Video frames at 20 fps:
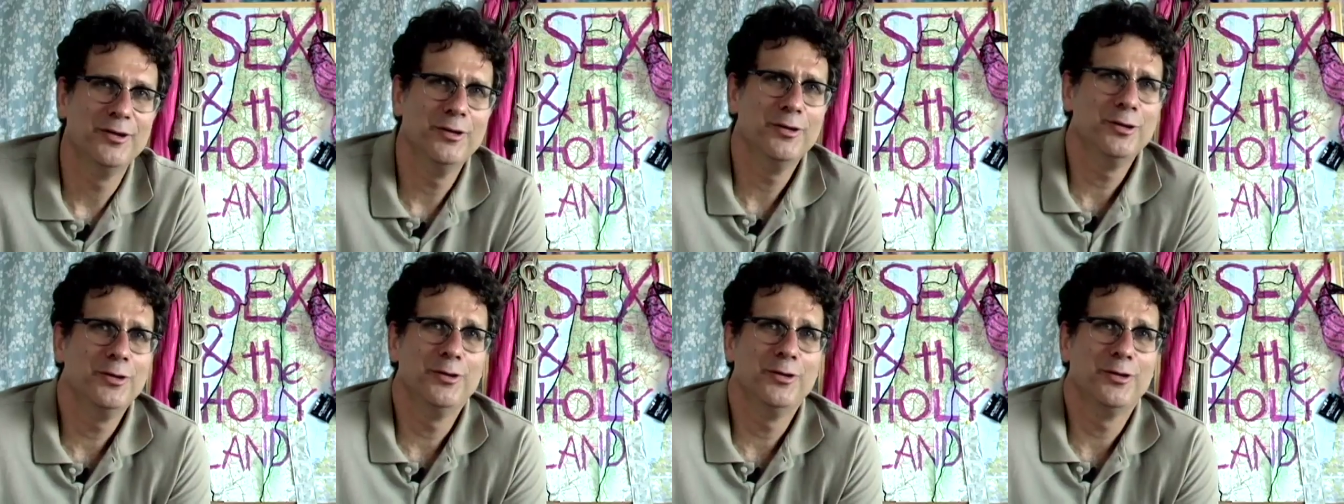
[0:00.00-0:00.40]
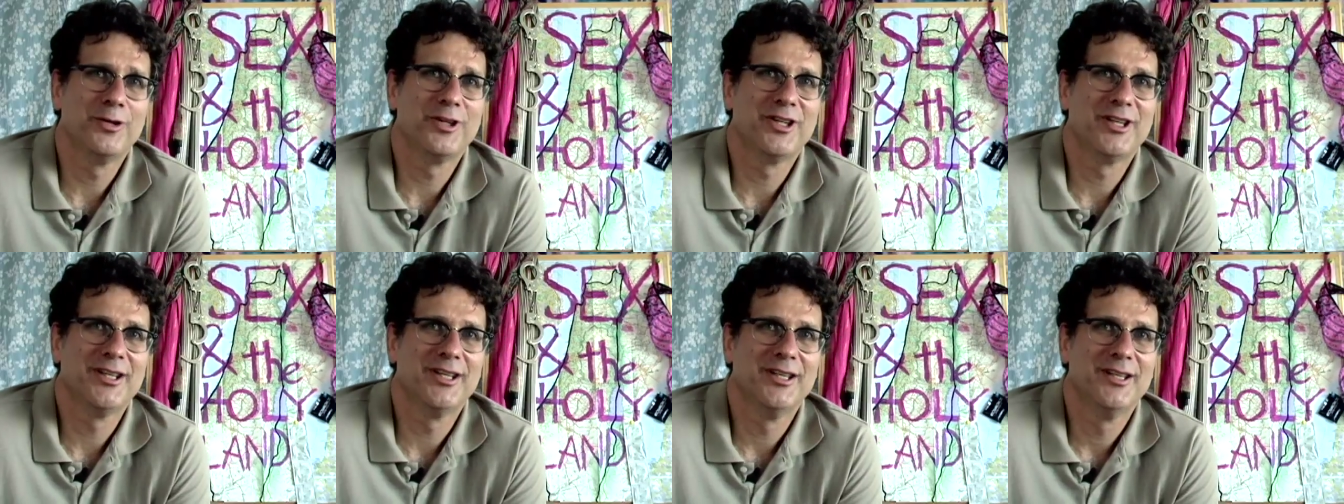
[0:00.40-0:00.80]

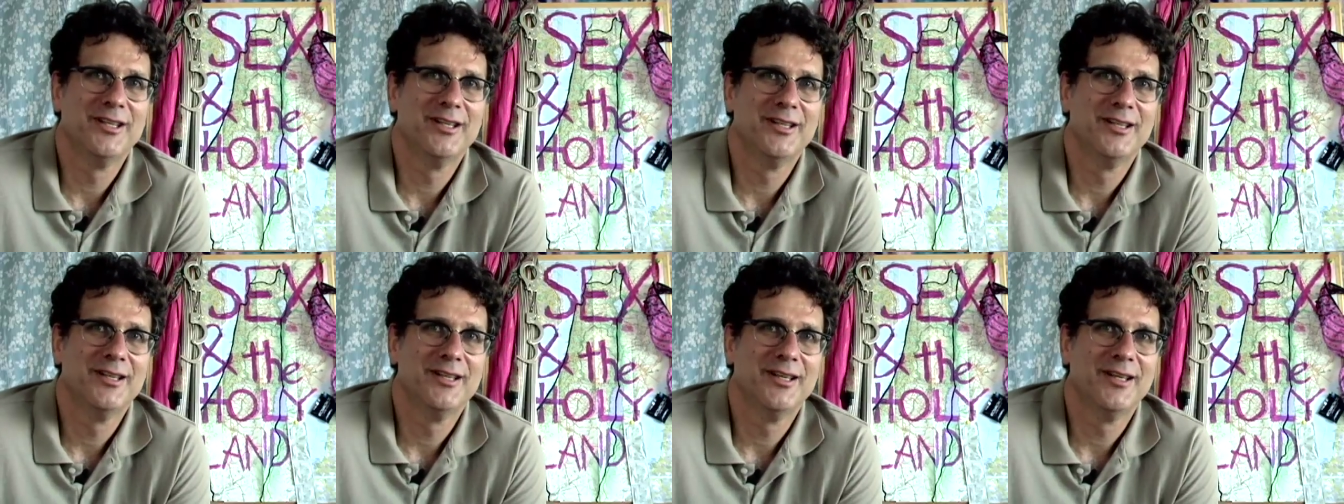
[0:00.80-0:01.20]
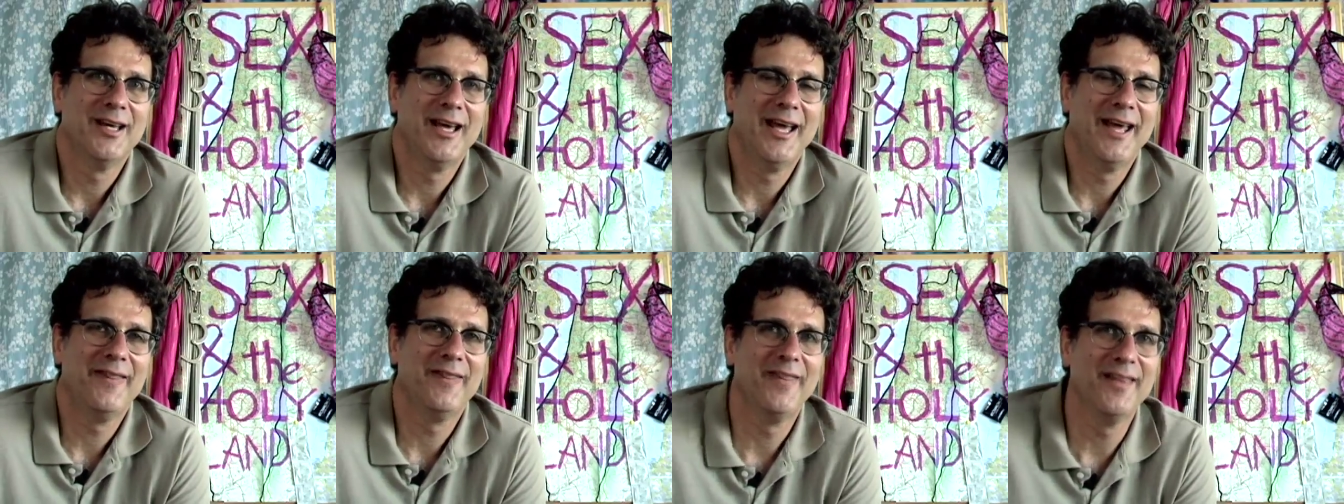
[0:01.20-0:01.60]
Ook!
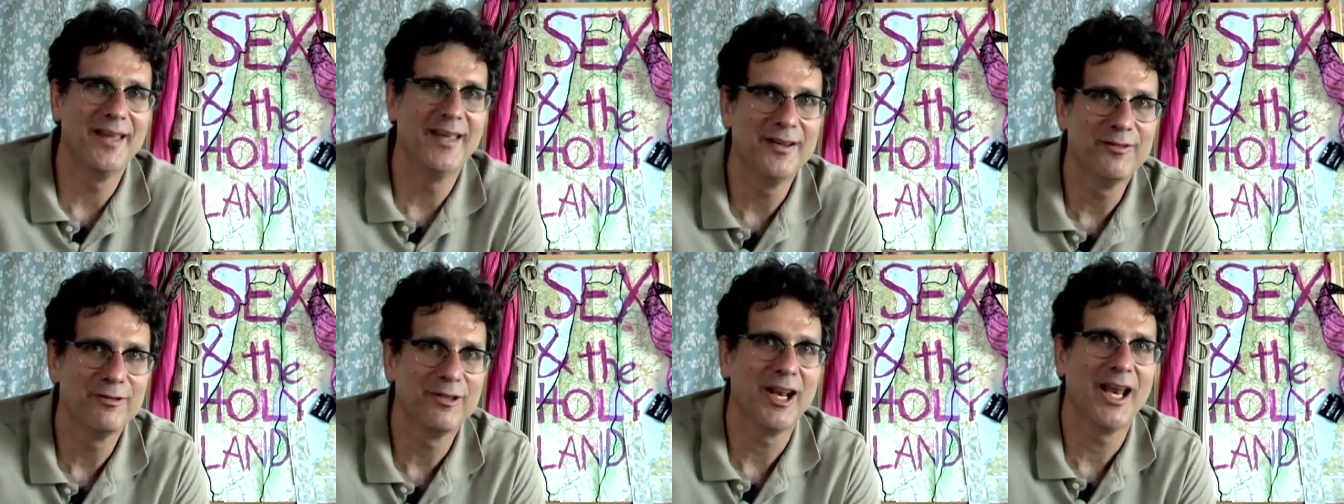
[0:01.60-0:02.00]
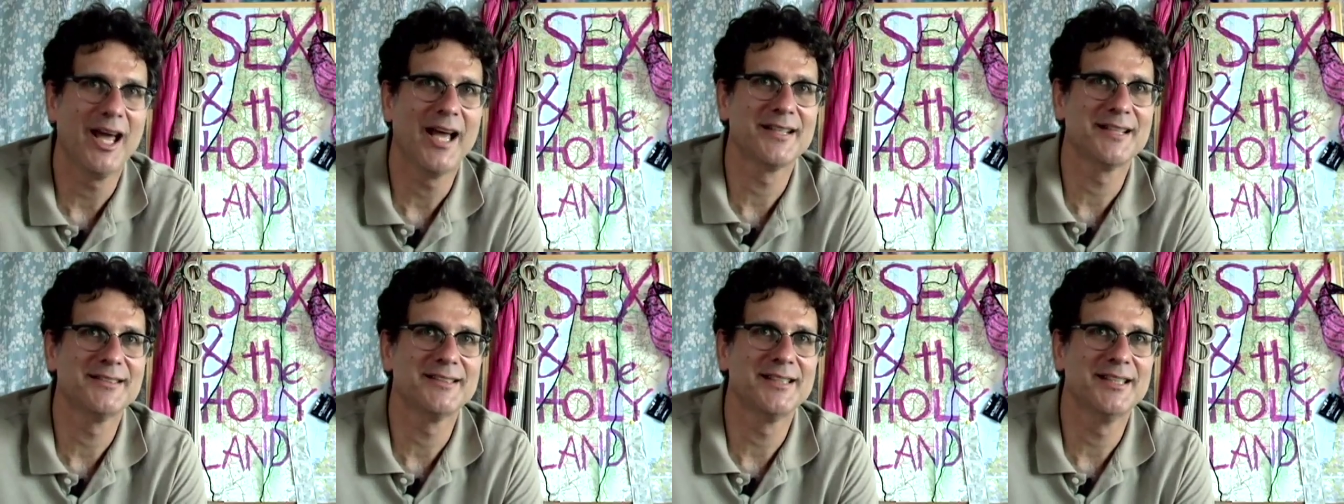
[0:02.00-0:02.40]
And then
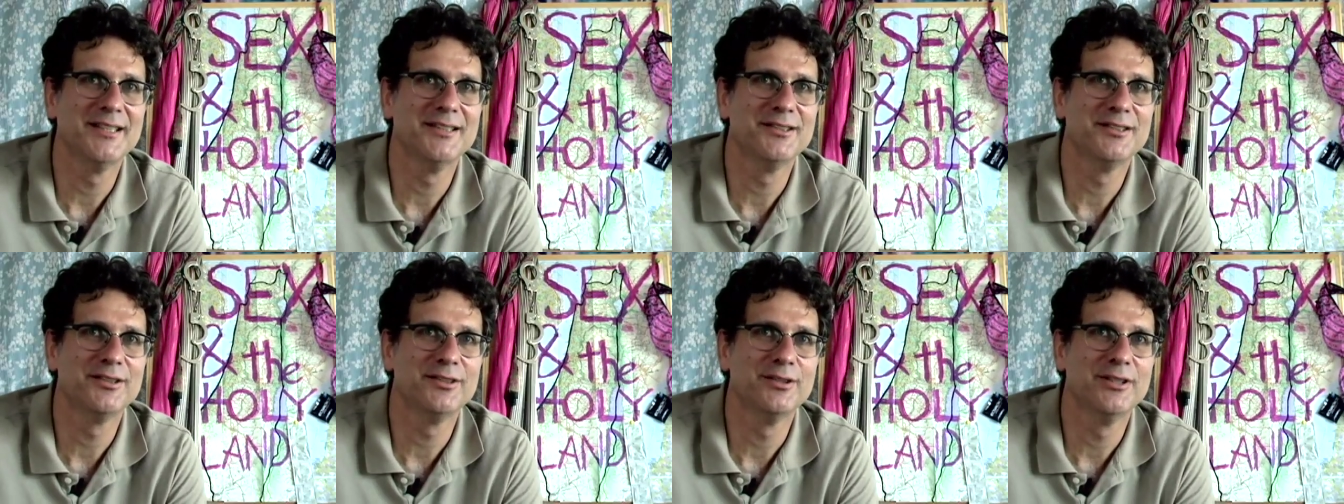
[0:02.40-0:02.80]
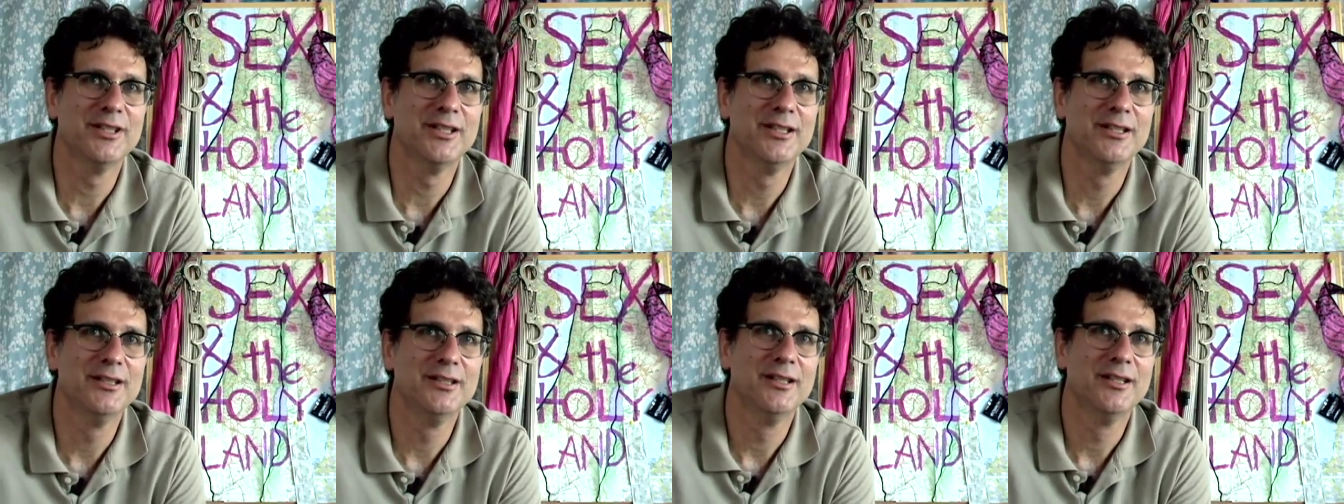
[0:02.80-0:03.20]
relaxing into it.